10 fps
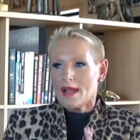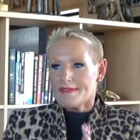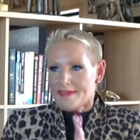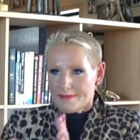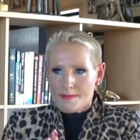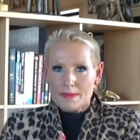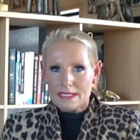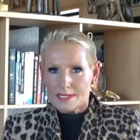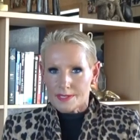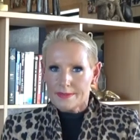if
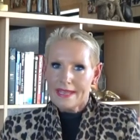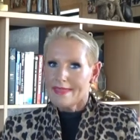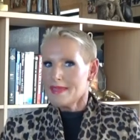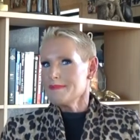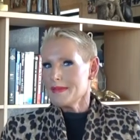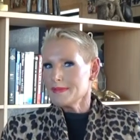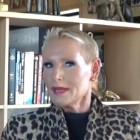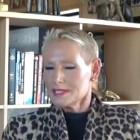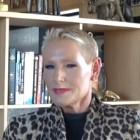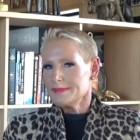everybody's doing it, then maybe
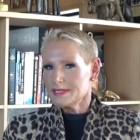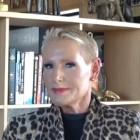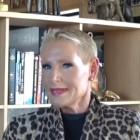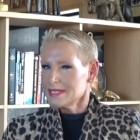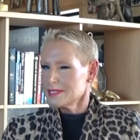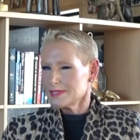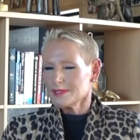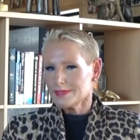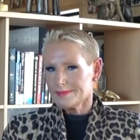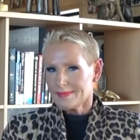I should be doing it
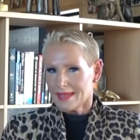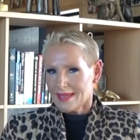too.